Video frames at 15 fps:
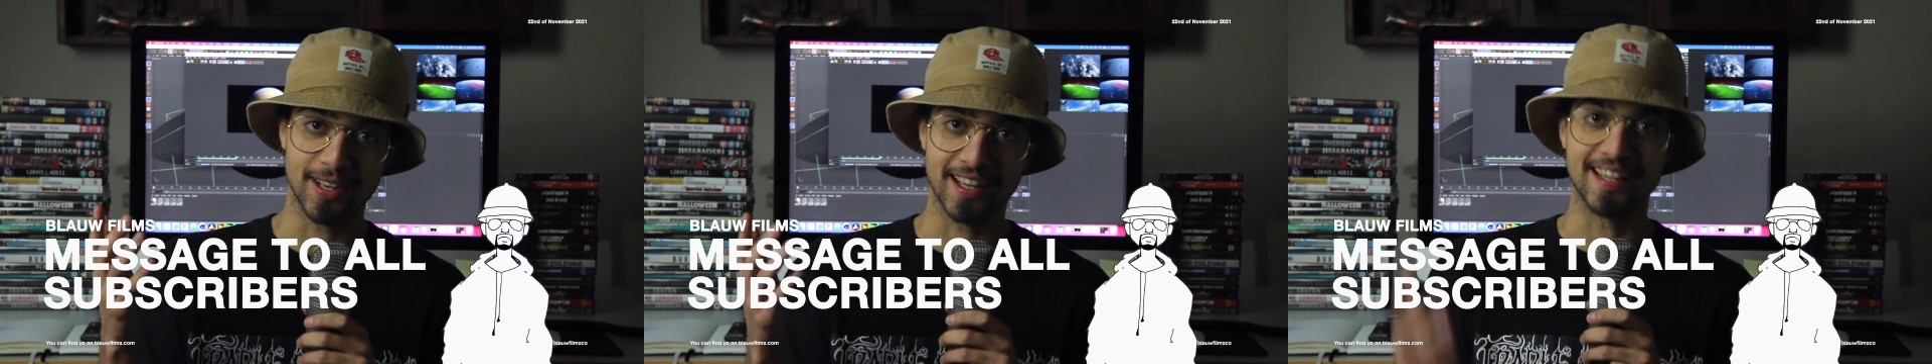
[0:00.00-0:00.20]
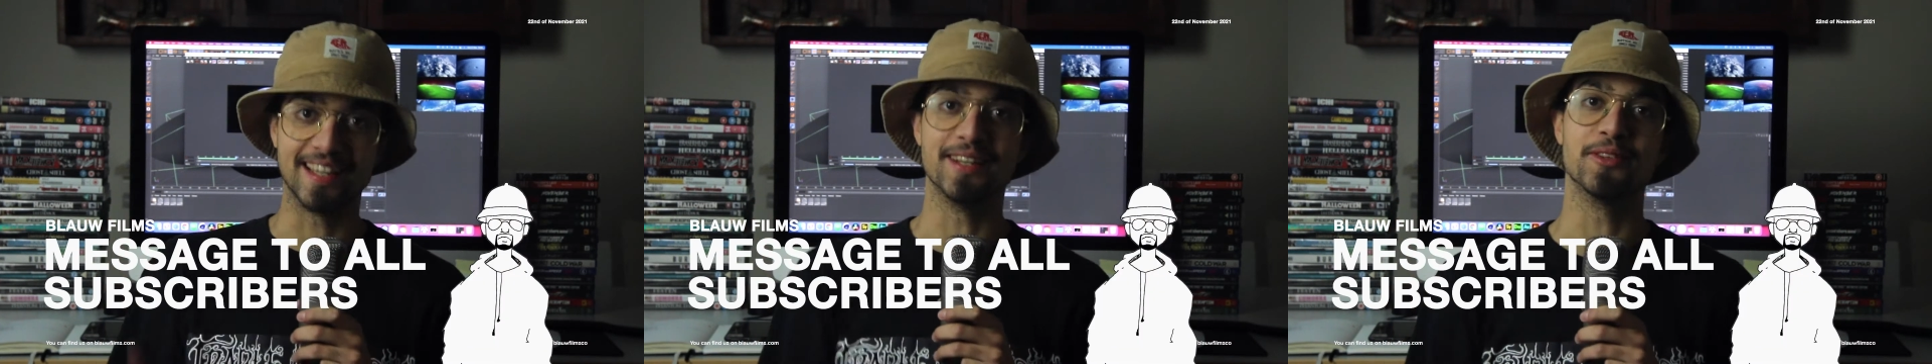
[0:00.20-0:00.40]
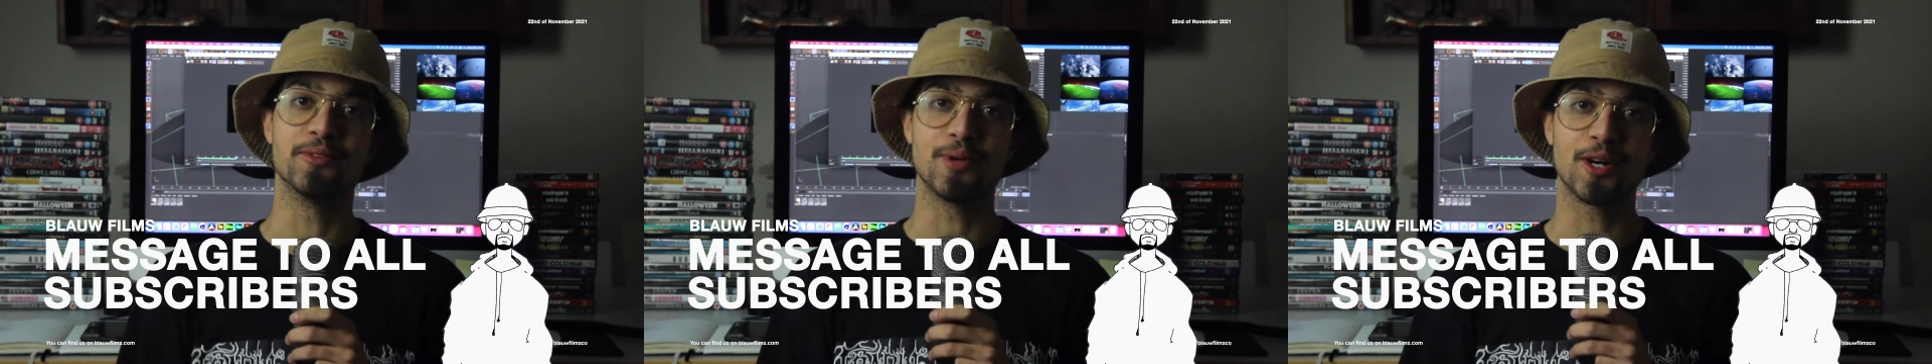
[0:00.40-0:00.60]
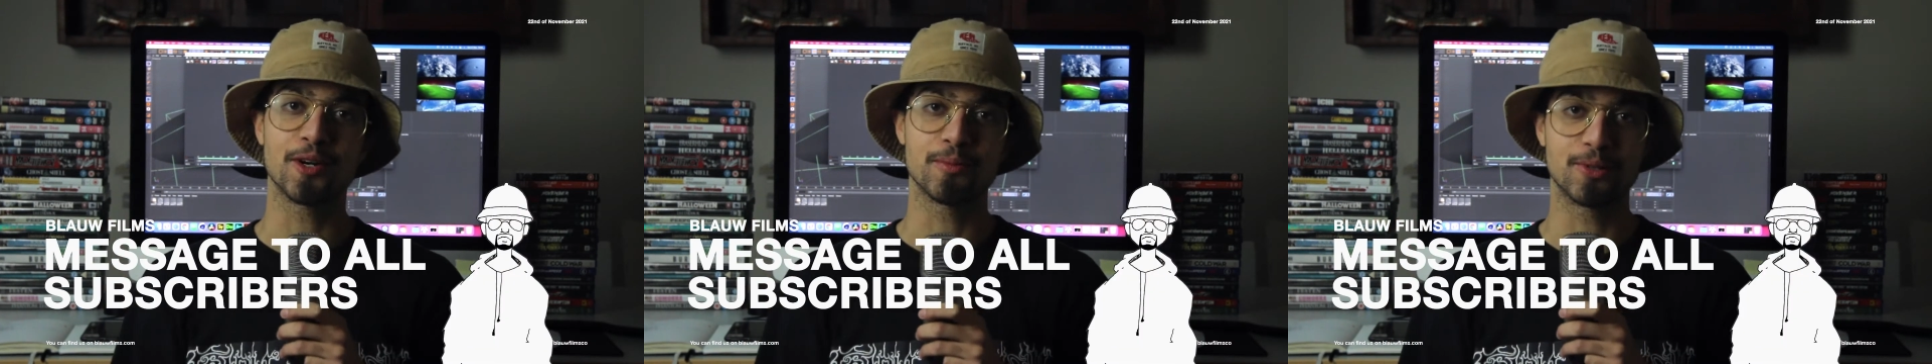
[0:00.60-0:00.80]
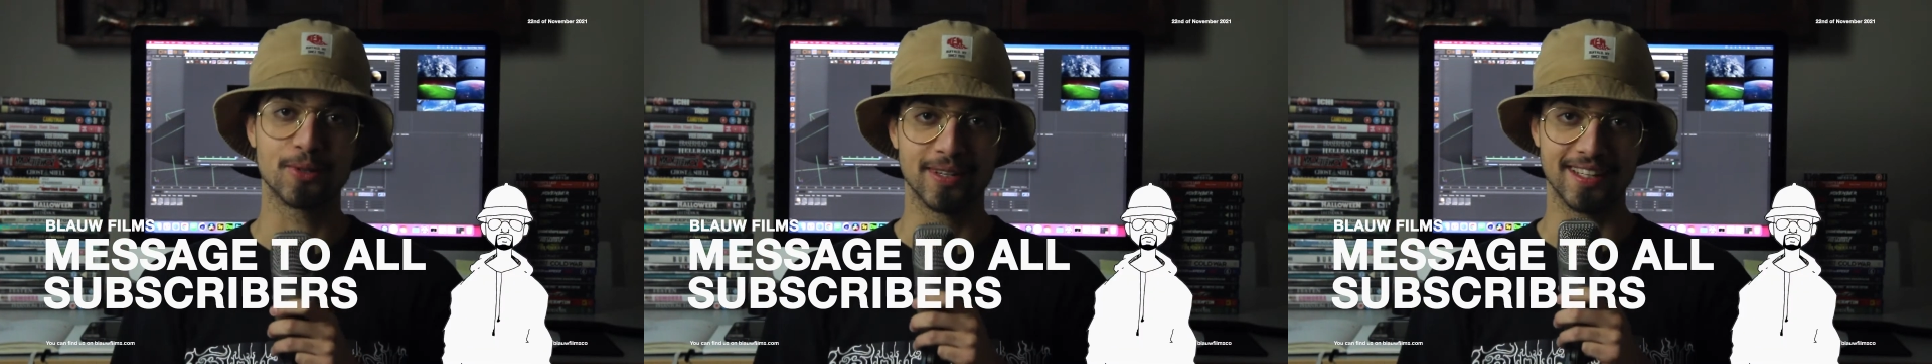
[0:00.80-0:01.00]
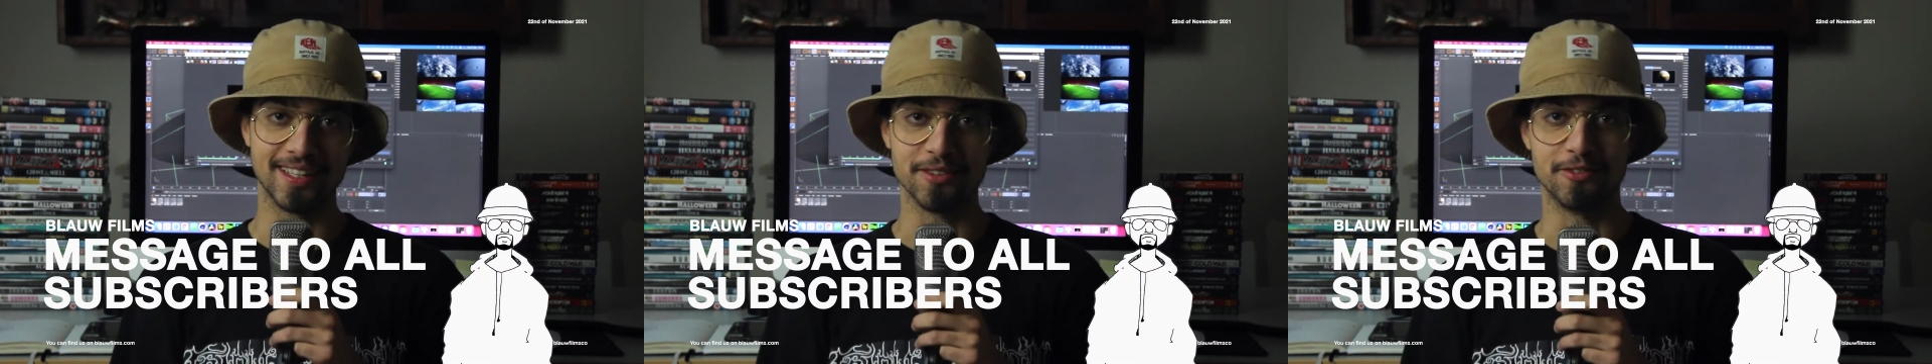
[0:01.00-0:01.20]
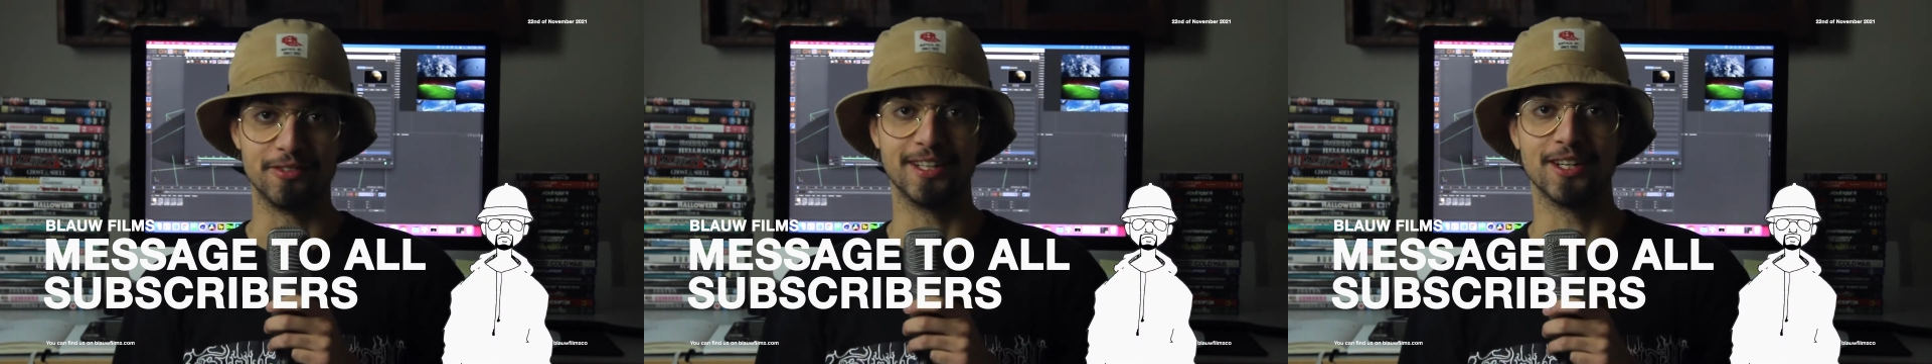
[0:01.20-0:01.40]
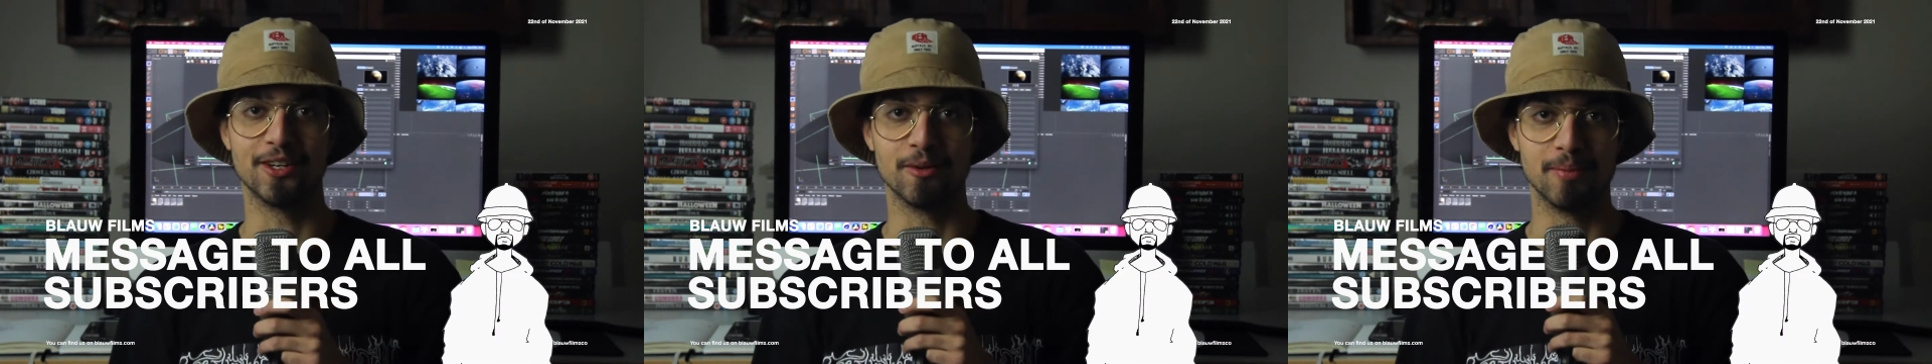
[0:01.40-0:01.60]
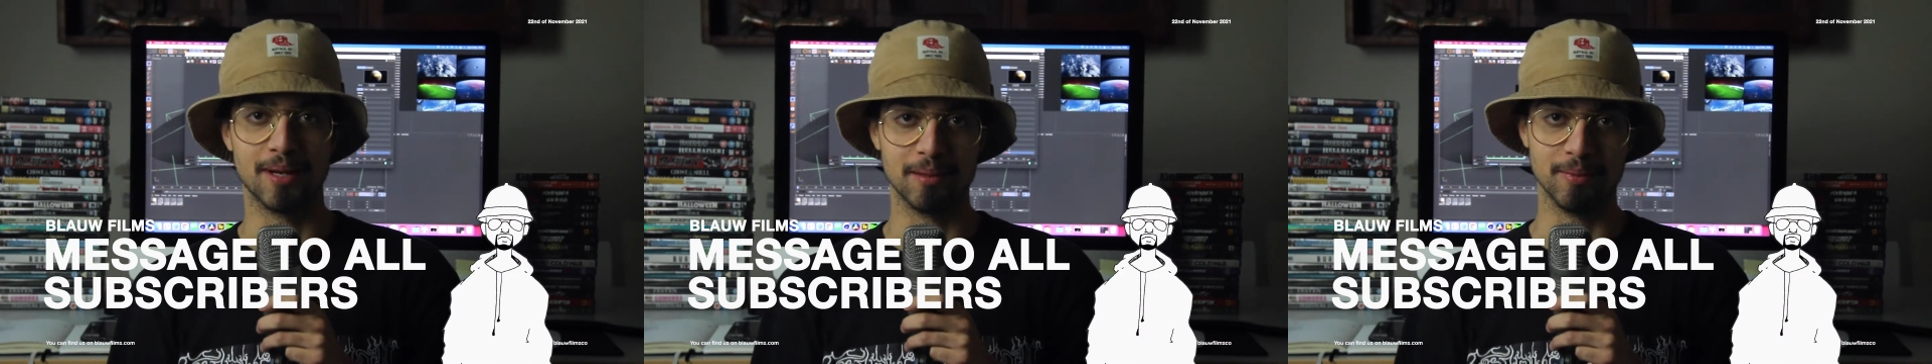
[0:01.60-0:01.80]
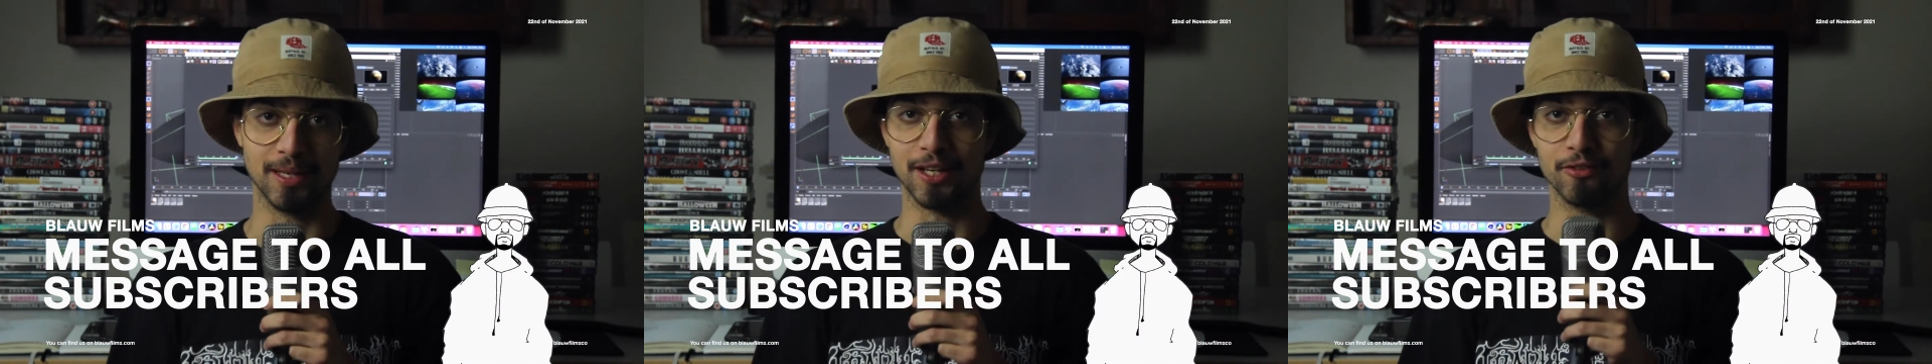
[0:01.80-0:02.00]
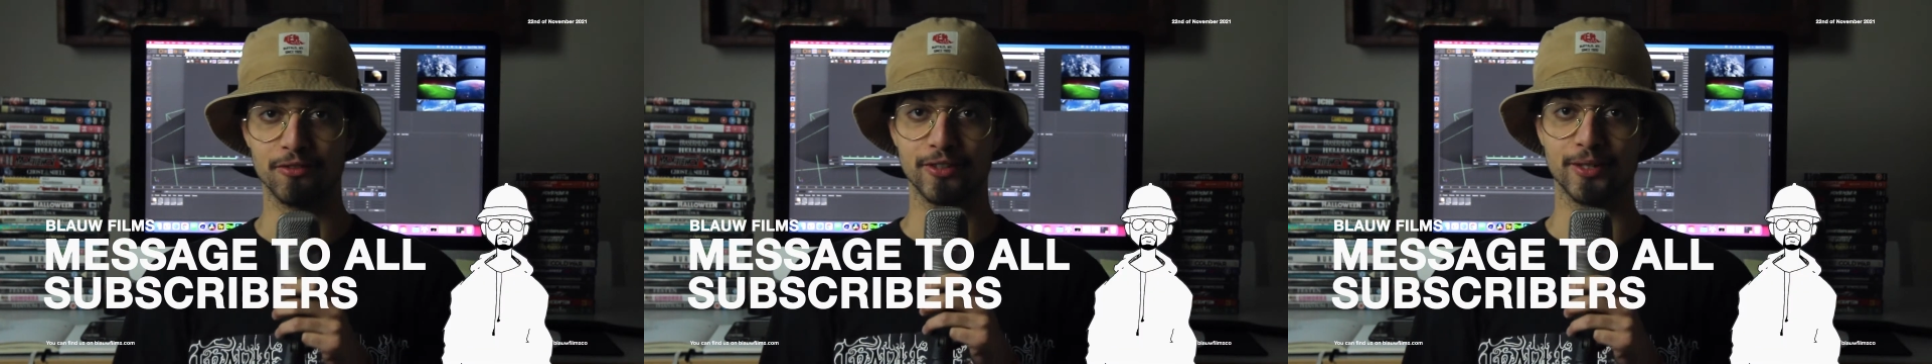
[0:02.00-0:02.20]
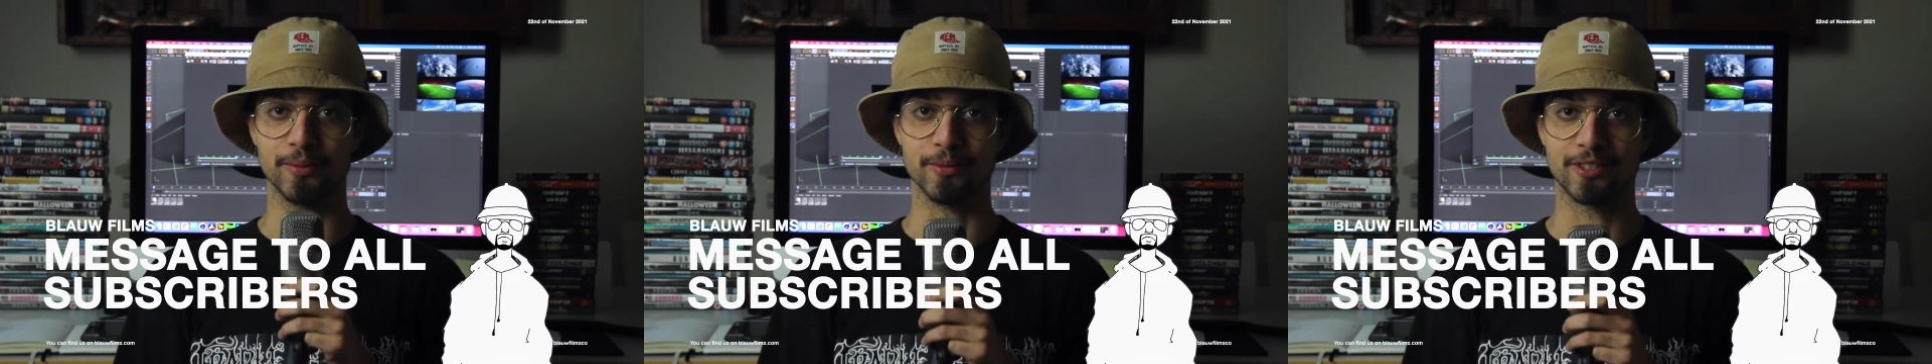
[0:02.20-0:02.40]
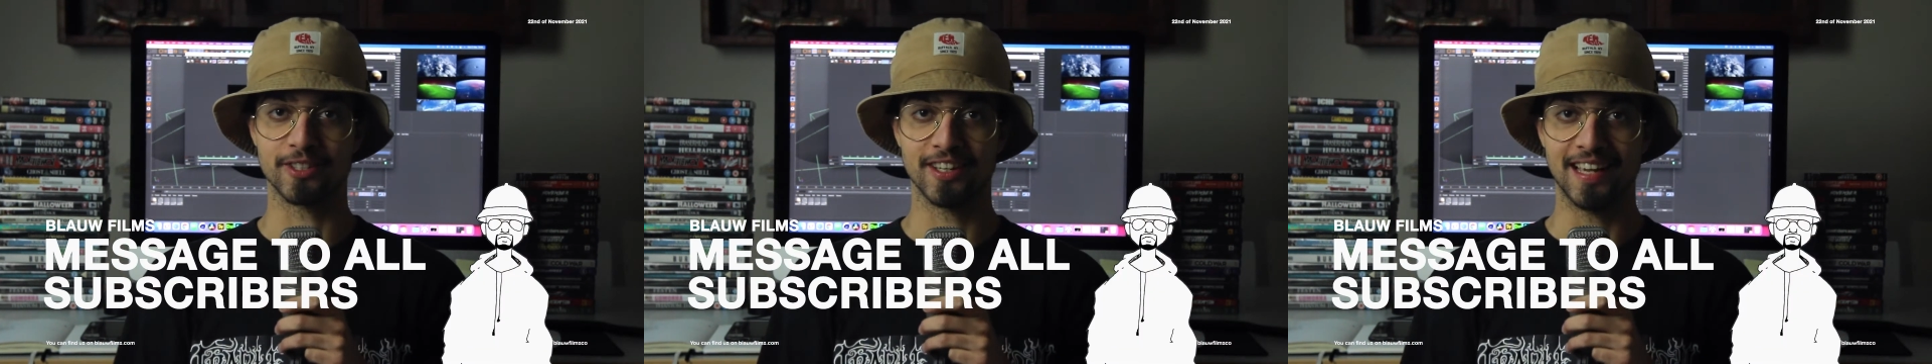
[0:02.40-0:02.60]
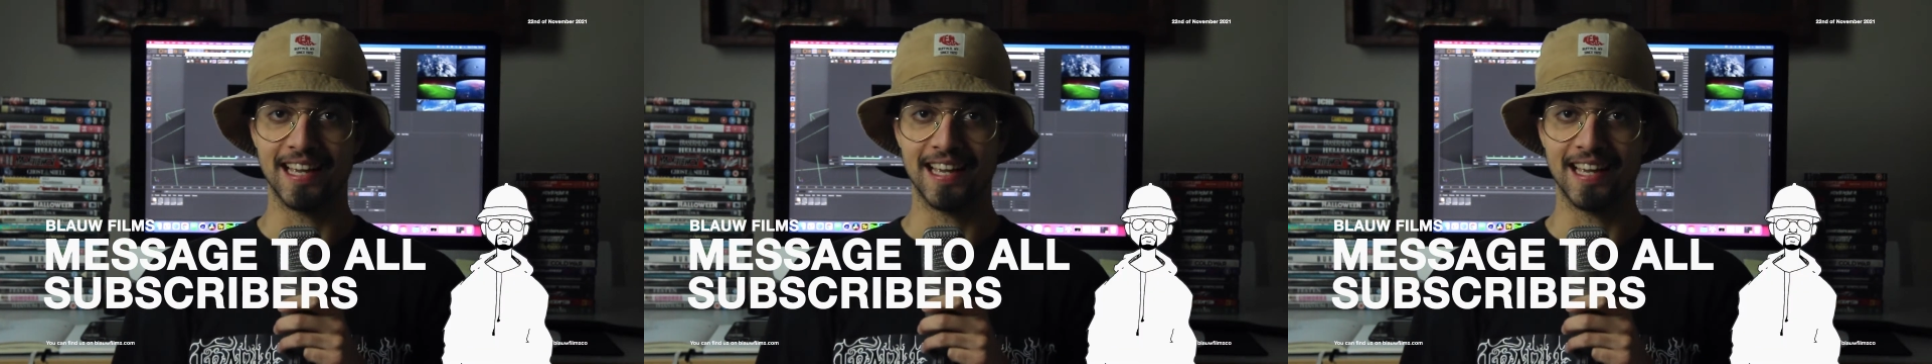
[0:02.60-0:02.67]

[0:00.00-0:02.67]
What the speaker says: and welcome to a new video by Blauw Films.